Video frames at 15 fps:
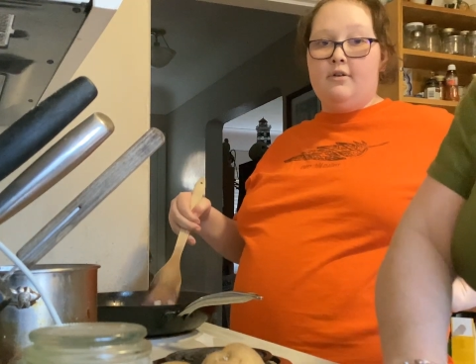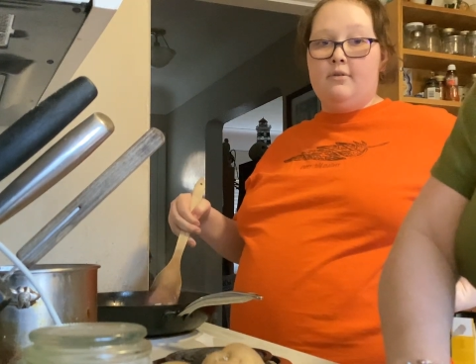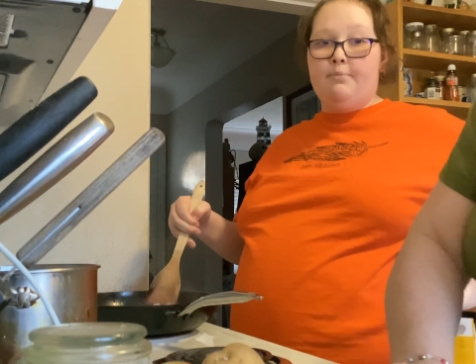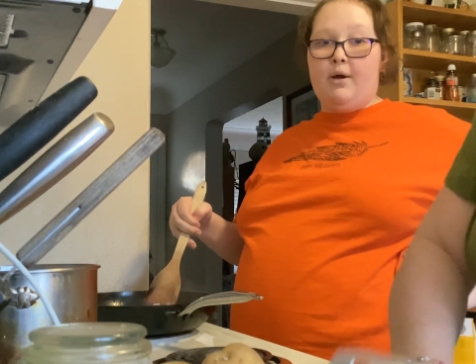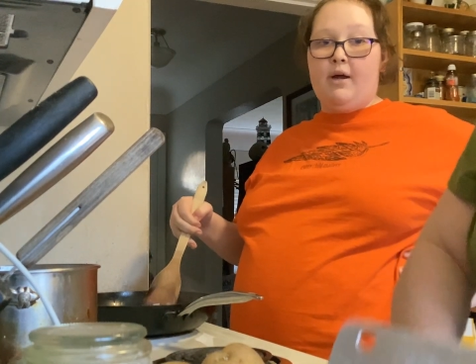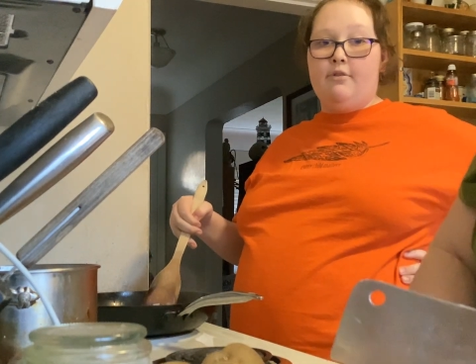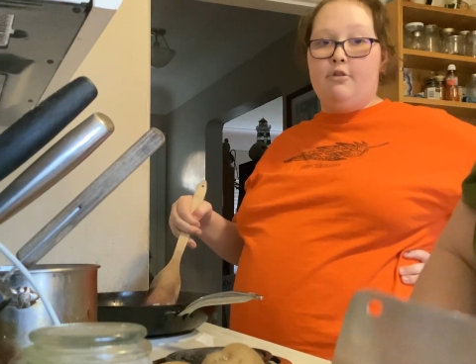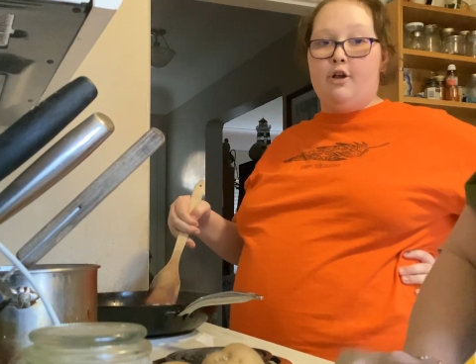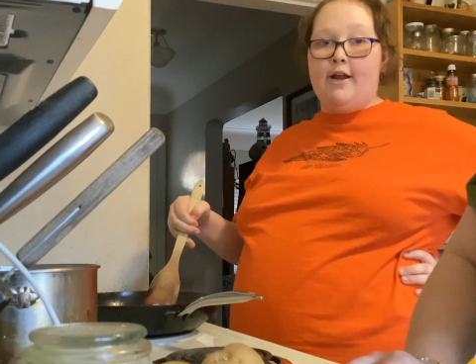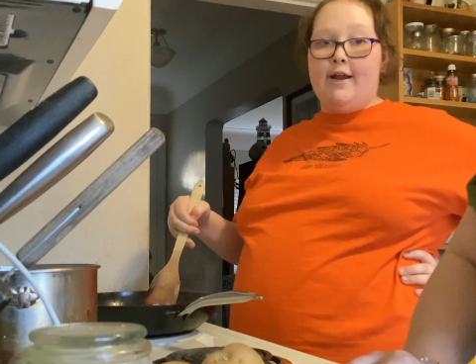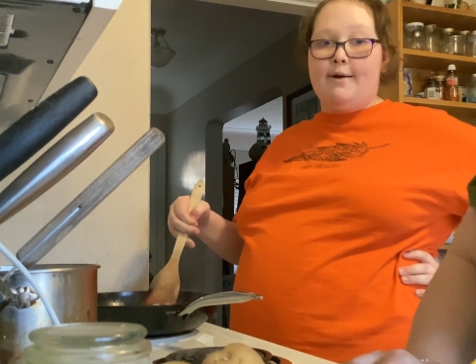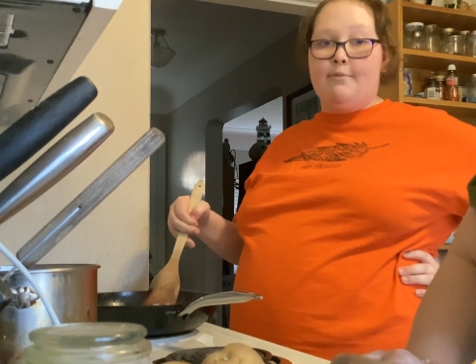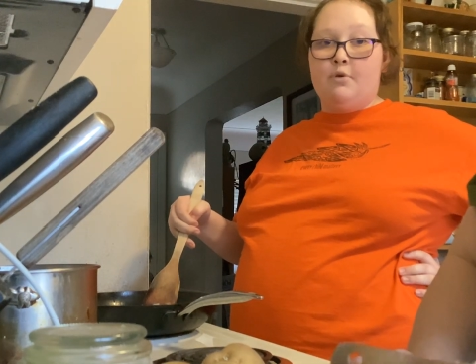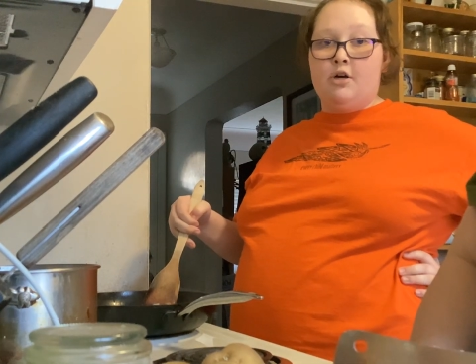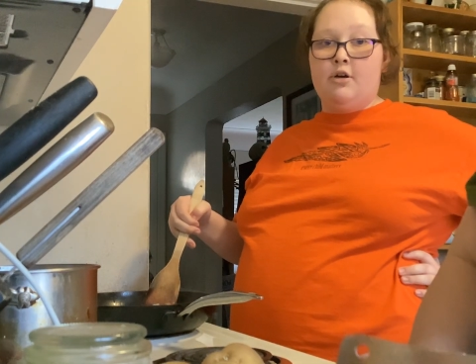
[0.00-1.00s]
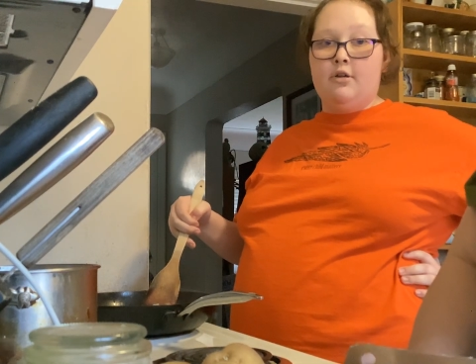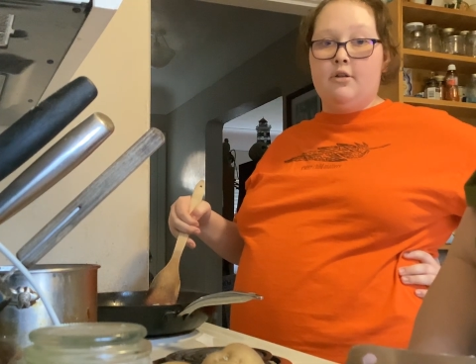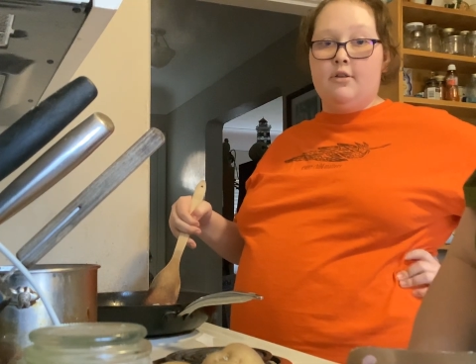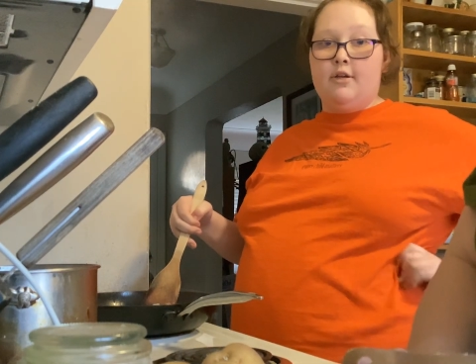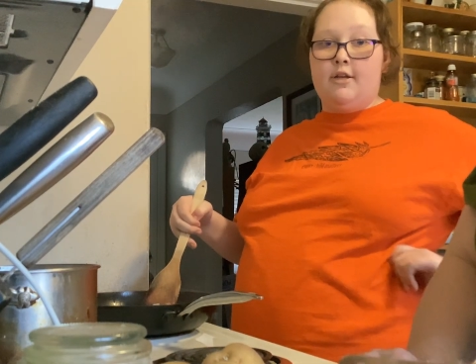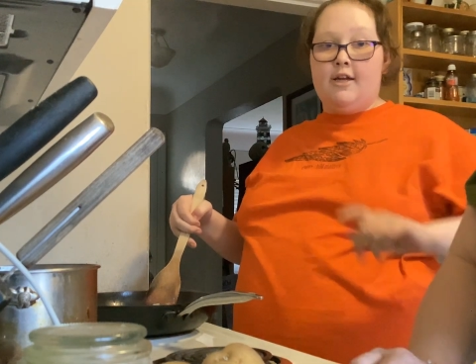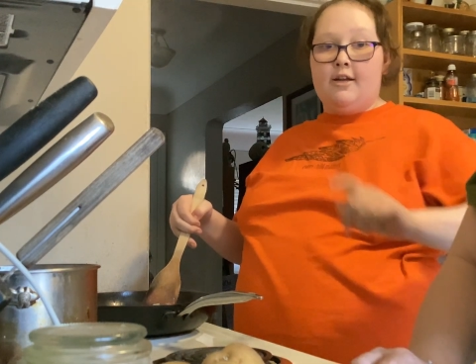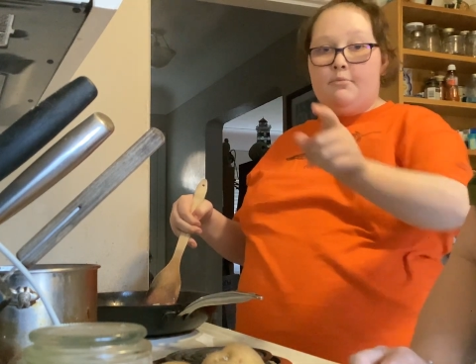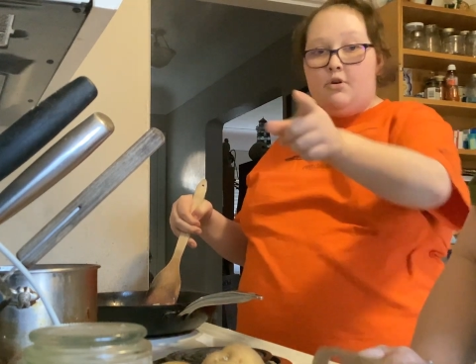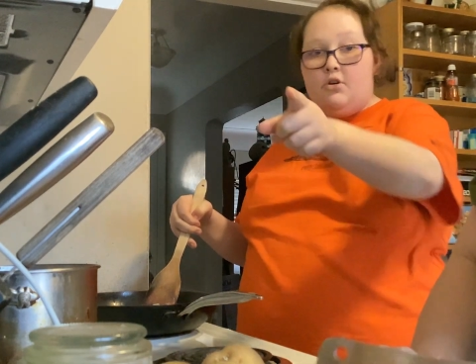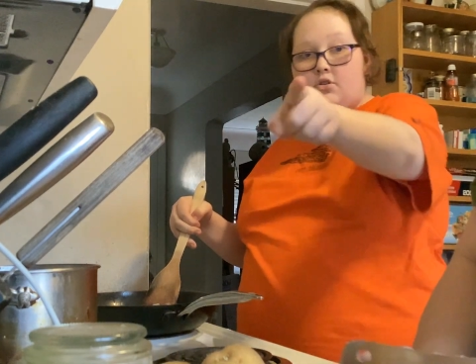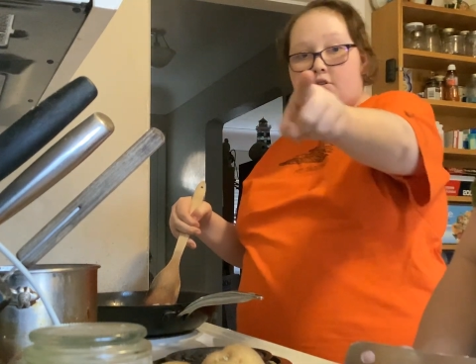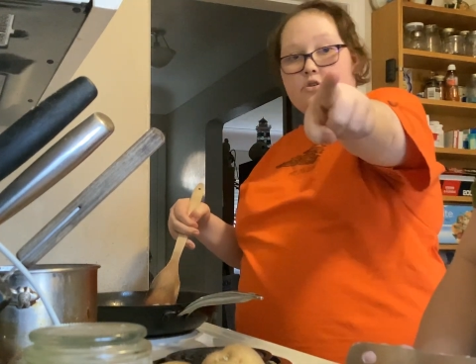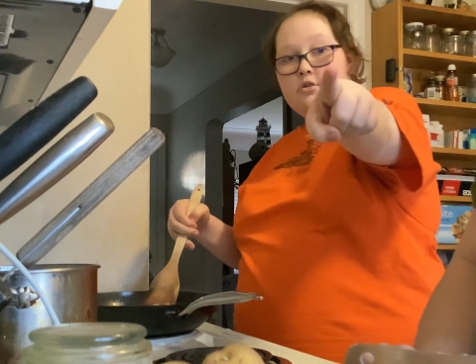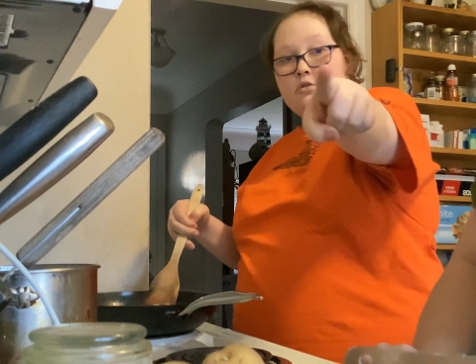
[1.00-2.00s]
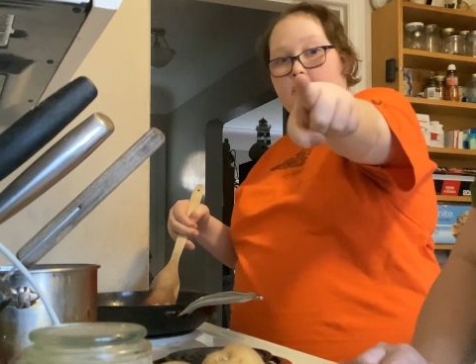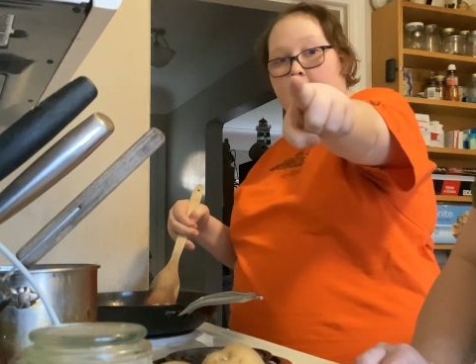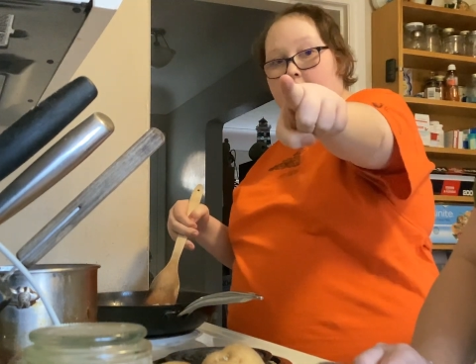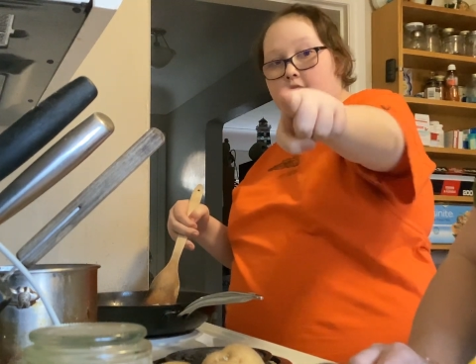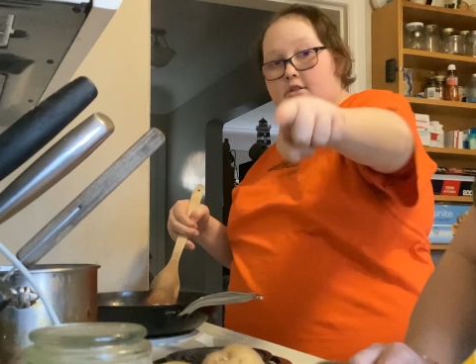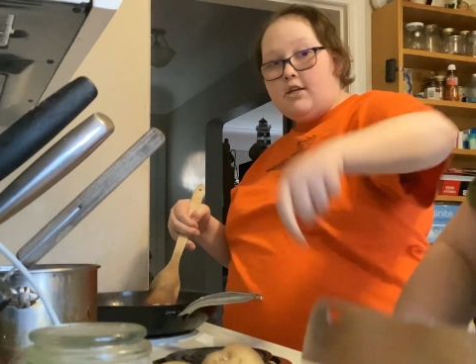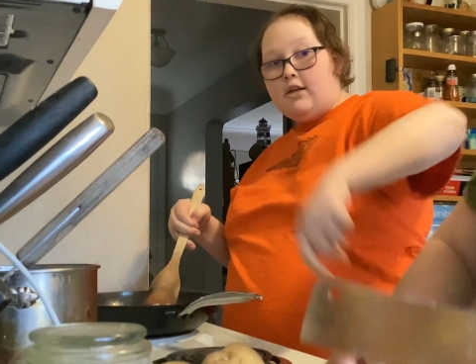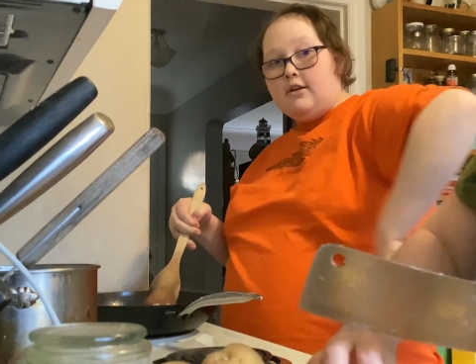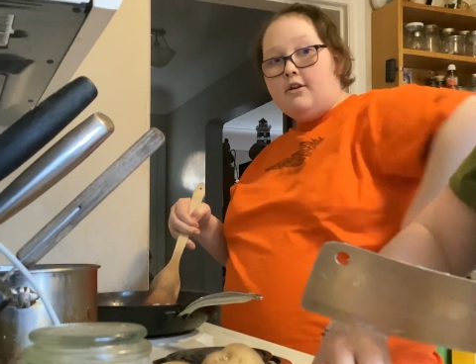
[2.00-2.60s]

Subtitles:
By the camera. The camera is on that side.